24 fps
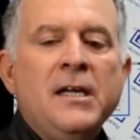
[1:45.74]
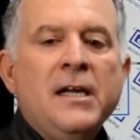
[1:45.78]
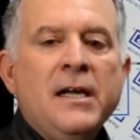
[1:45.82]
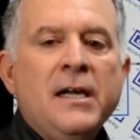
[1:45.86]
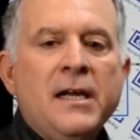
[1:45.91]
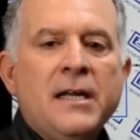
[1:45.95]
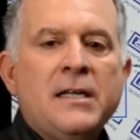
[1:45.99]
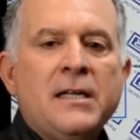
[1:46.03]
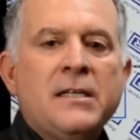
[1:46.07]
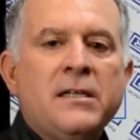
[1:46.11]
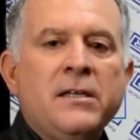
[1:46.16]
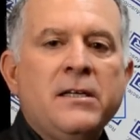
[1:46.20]

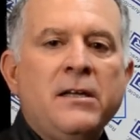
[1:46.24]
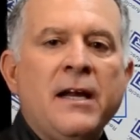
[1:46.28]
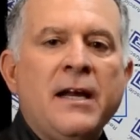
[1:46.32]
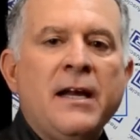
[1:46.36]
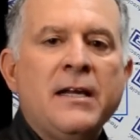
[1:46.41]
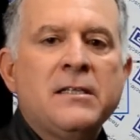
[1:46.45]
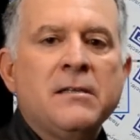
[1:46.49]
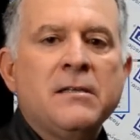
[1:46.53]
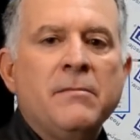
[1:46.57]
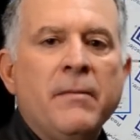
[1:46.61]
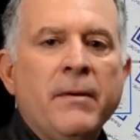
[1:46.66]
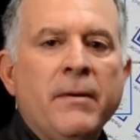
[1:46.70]
It still
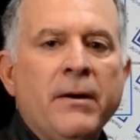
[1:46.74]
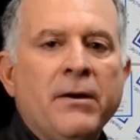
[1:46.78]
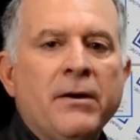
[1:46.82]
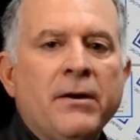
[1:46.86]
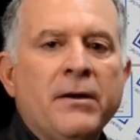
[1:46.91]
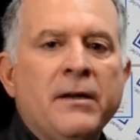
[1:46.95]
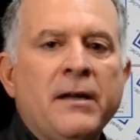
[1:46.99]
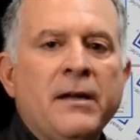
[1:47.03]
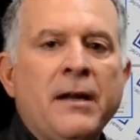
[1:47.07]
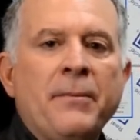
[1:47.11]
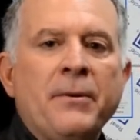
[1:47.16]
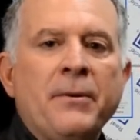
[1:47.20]
has some
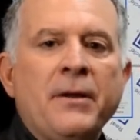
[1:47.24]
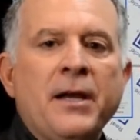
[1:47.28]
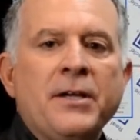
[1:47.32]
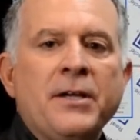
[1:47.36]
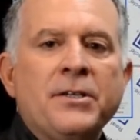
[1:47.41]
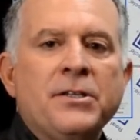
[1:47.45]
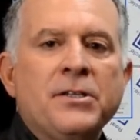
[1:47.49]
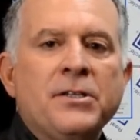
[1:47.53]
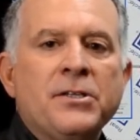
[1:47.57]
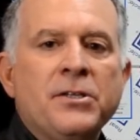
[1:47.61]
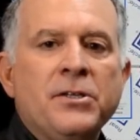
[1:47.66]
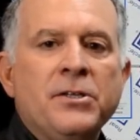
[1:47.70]
American
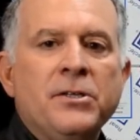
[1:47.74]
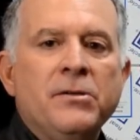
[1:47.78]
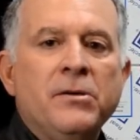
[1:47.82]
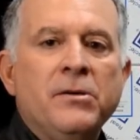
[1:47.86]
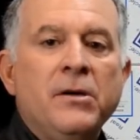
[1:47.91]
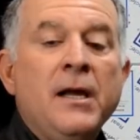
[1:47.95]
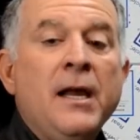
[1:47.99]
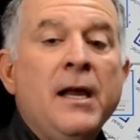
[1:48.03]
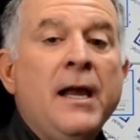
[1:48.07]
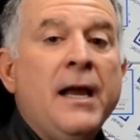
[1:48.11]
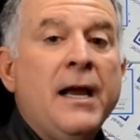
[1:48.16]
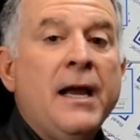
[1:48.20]
applications too.
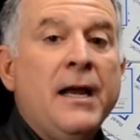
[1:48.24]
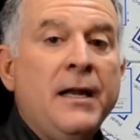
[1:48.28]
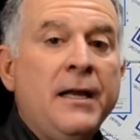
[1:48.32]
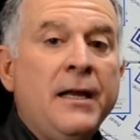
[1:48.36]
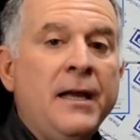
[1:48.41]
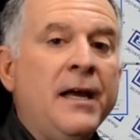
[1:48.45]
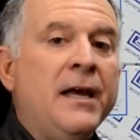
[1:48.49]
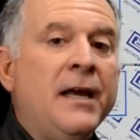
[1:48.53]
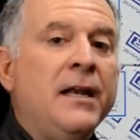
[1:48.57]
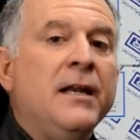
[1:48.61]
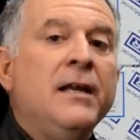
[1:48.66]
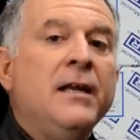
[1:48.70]
And
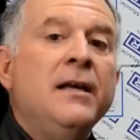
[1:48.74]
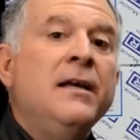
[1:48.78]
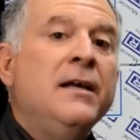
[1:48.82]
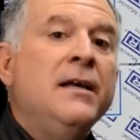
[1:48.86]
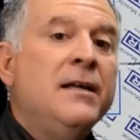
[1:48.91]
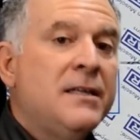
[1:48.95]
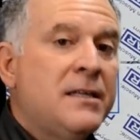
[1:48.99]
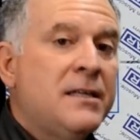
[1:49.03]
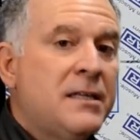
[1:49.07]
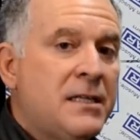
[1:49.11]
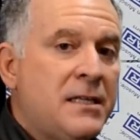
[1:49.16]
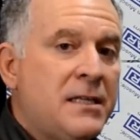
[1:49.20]
again,
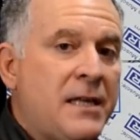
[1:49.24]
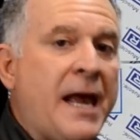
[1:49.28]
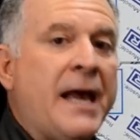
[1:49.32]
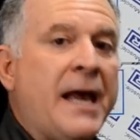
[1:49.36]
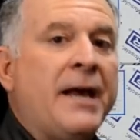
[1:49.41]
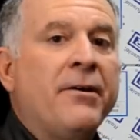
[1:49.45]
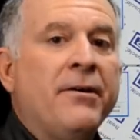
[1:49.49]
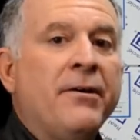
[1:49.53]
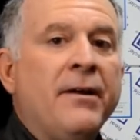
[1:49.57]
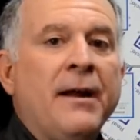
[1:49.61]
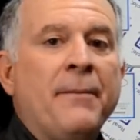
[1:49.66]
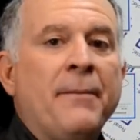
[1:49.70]

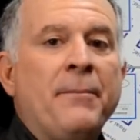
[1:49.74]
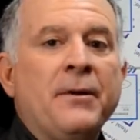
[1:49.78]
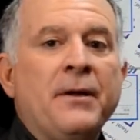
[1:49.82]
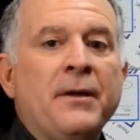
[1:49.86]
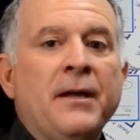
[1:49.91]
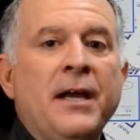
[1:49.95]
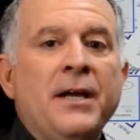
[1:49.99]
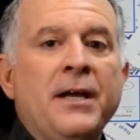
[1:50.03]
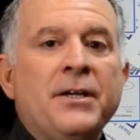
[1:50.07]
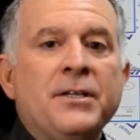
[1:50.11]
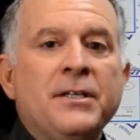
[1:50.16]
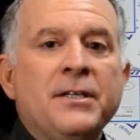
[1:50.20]
staggered
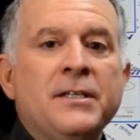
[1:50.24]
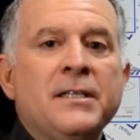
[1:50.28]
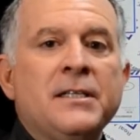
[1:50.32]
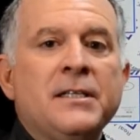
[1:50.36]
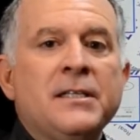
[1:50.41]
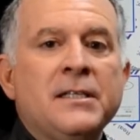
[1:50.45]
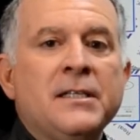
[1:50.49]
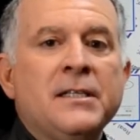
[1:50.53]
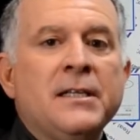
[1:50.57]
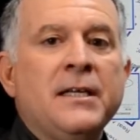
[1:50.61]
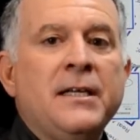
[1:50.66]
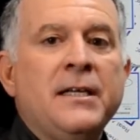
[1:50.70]
applications. This
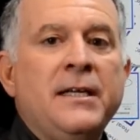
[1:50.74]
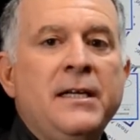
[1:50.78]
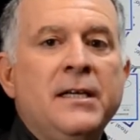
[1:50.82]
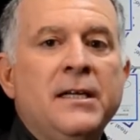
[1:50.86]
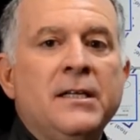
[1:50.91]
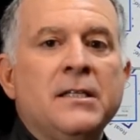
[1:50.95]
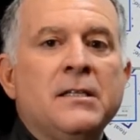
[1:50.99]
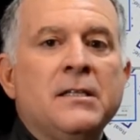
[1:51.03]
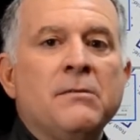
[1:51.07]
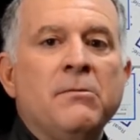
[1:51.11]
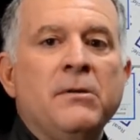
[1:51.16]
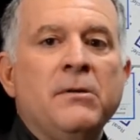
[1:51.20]
is the key
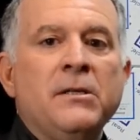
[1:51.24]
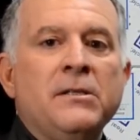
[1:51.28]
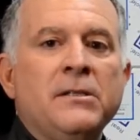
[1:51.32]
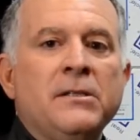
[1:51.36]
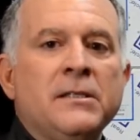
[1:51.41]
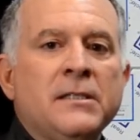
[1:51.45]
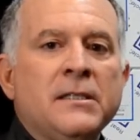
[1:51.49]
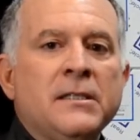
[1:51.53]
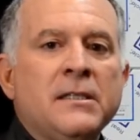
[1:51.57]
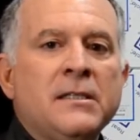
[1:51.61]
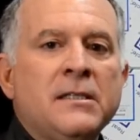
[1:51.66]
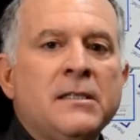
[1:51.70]
on this wheel,
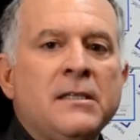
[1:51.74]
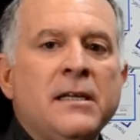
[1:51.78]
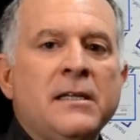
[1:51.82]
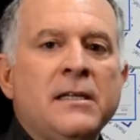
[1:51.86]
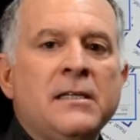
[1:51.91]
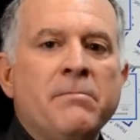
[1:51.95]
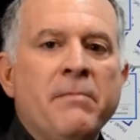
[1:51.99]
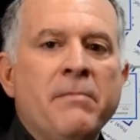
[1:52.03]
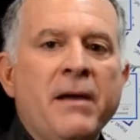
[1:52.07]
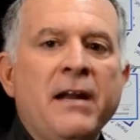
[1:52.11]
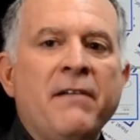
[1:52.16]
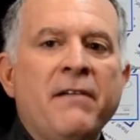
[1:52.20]
is
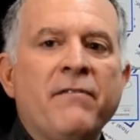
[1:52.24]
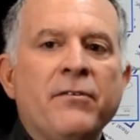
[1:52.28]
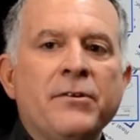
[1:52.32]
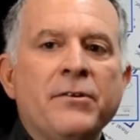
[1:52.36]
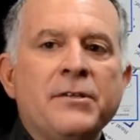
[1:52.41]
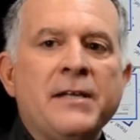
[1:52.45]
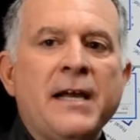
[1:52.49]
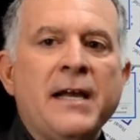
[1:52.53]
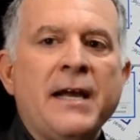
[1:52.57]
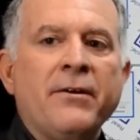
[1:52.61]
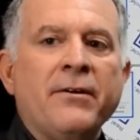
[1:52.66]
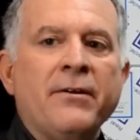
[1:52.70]
it's made for
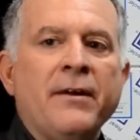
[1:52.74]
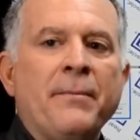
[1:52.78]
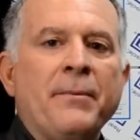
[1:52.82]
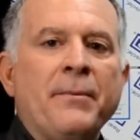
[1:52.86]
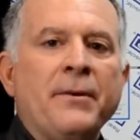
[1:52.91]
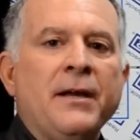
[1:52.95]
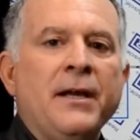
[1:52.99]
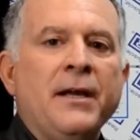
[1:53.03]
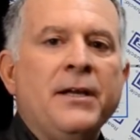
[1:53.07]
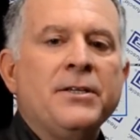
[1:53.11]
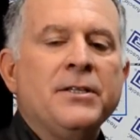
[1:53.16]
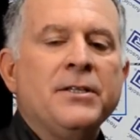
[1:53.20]
staggered
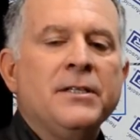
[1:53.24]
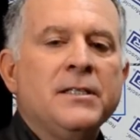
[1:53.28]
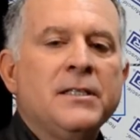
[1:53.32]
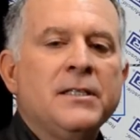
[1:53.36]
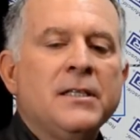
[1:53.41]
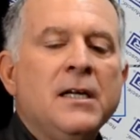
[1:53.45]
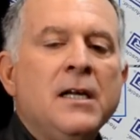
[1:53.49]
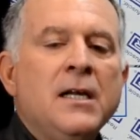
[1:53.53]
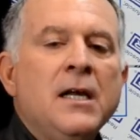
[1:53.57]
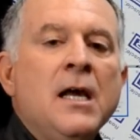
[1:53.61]
applications.